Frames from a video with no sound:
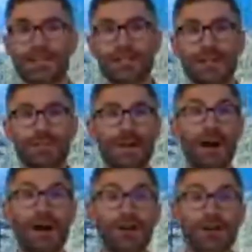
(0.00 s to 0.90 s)

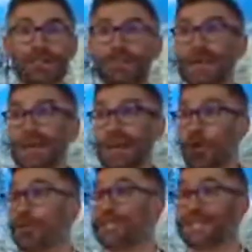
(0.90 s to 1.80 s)
GDPR, has been a
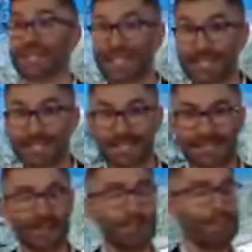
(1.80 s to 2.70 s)
global success.
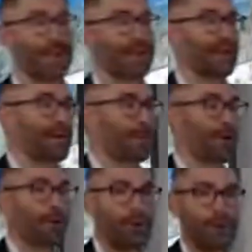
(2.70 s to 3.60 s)
We
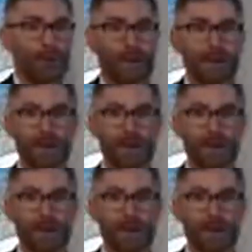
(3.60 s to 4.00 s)
called